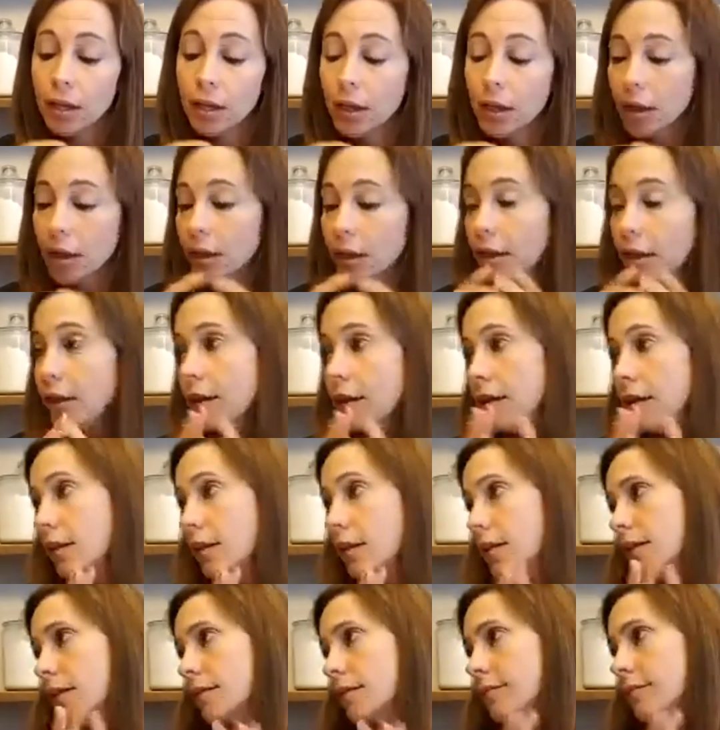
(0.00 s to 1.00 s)

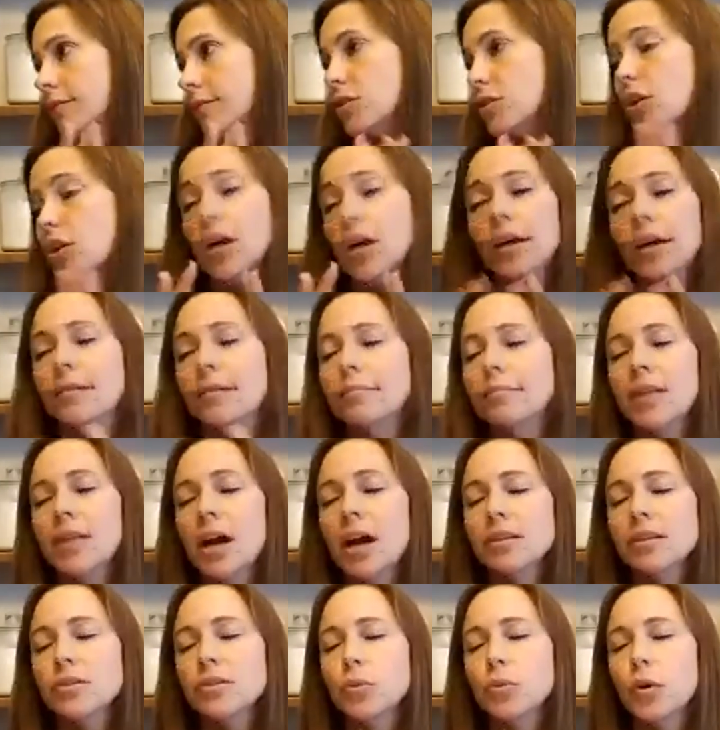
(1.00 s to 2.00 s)
not
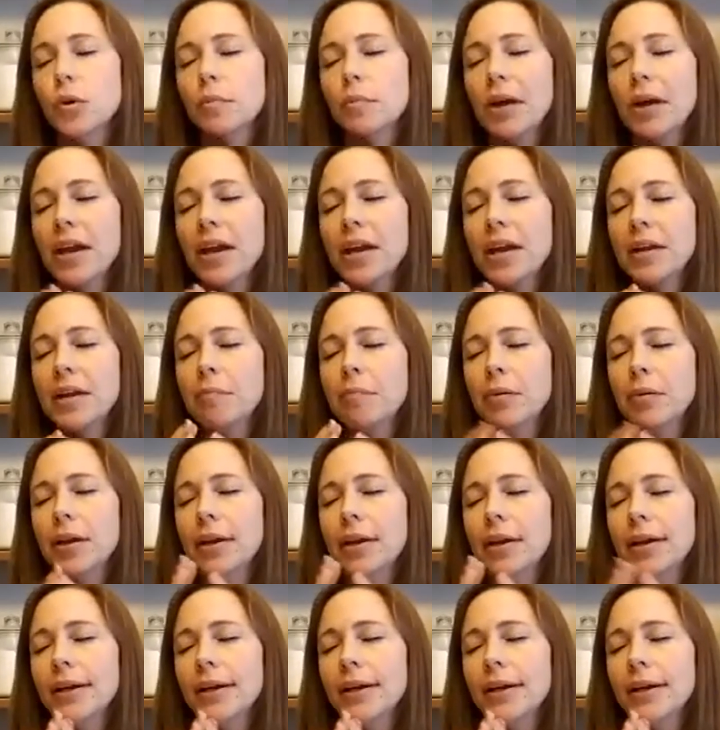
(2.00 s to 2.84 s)
sorbet, but